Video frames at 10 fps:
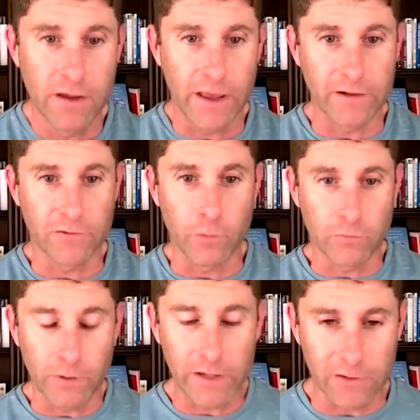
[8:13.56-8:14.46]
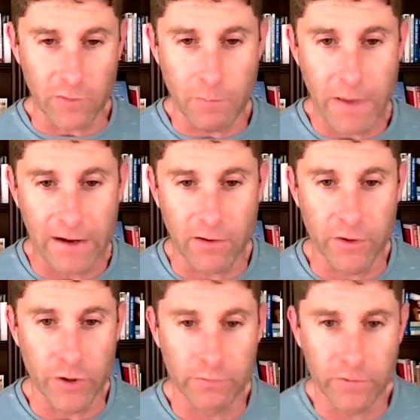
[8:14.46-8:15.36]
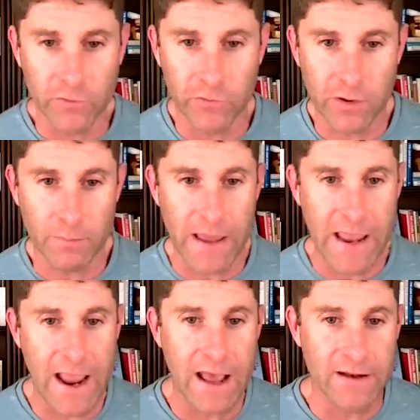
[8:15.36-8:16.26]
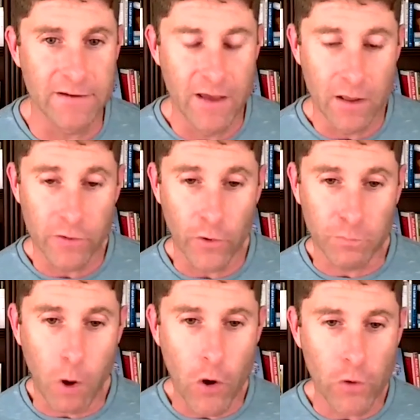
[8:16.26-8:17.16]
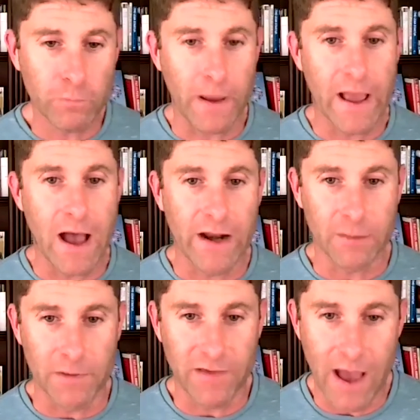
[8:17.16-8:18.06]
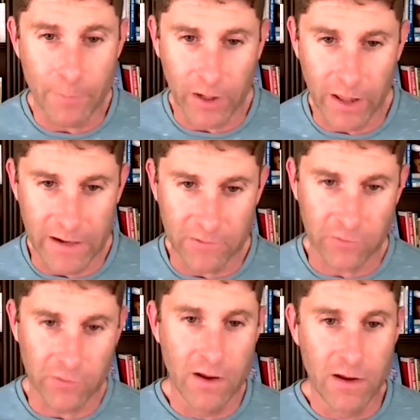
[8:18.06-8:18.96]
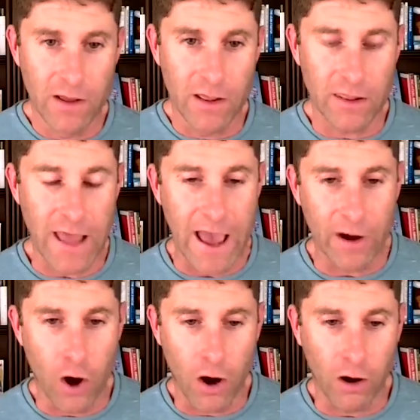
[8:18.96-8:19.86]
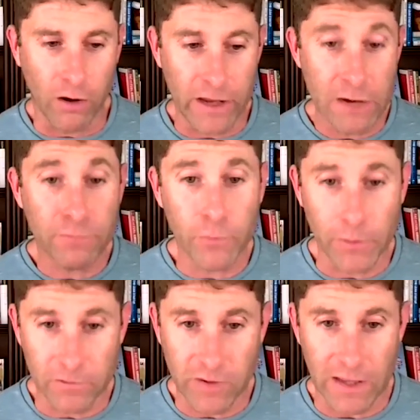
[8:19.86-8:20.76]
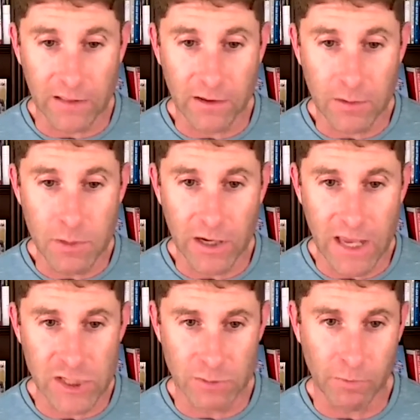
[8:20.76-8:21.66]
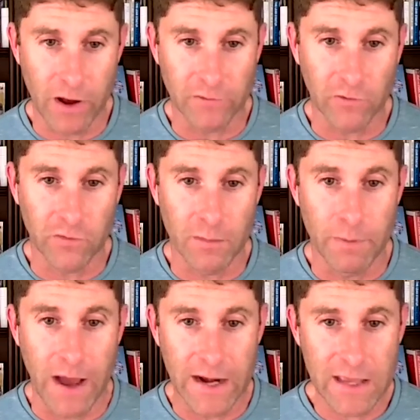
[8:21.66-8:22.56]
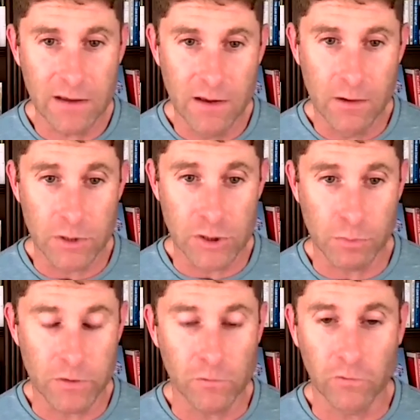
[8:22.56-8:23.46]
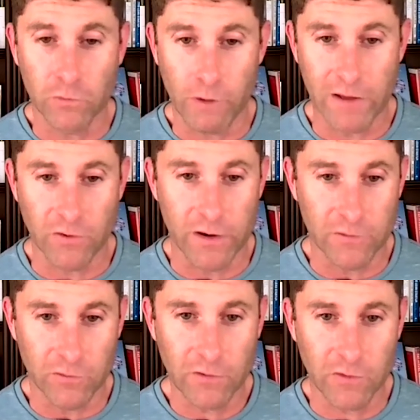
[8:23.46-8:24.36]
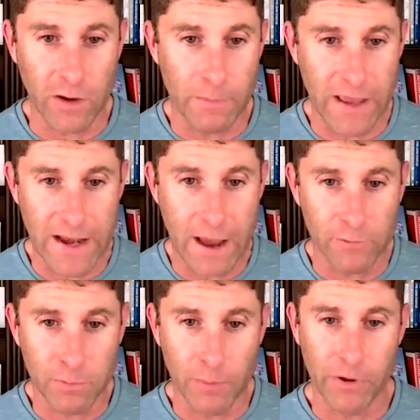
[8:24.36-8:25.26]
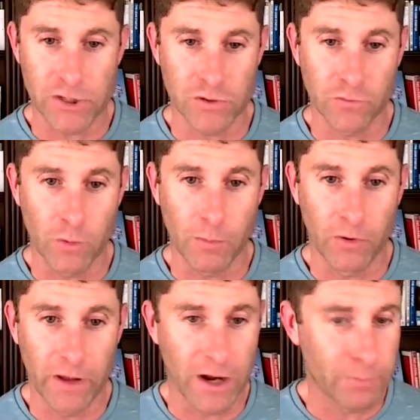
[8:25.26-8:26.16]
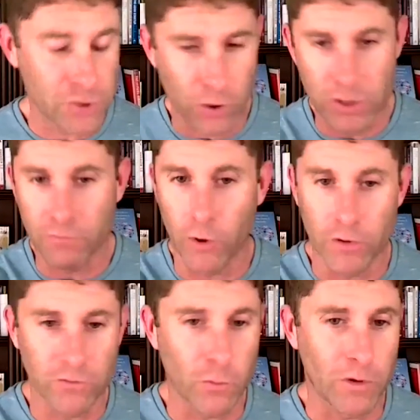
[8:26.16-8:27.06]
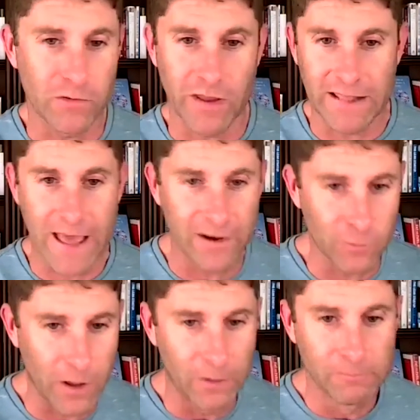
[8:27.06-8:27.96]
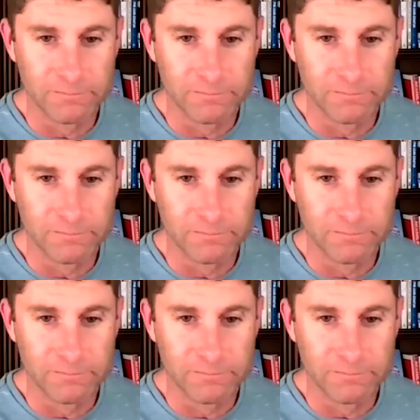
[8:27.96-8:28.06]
And so it's really its impact on the nervous system and those postbiotic metabolites that are influencing the communication process in the body, which reduce stress on his system, and now his blood pressure is normal. And I'm sure you've heard stories like that as well.